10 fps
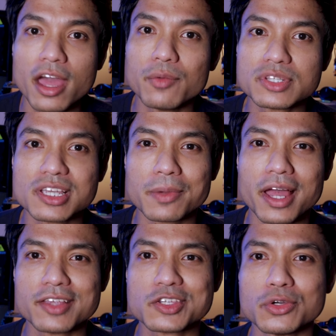Hey, what's up,
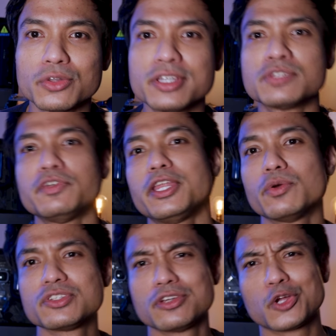guys? So this
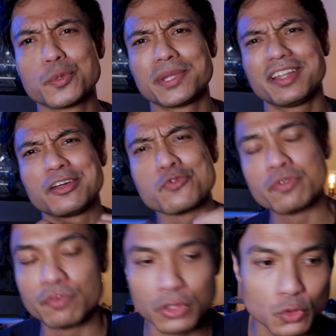video is not going to be like a
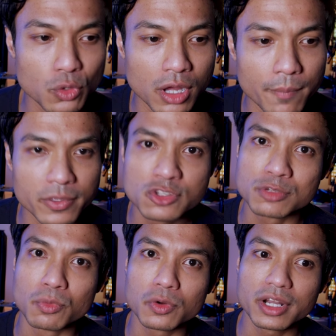review.
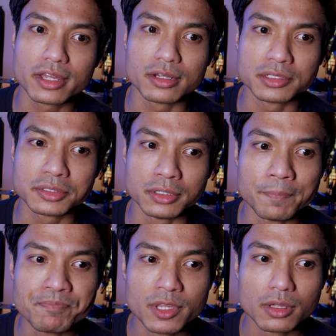It's more like a little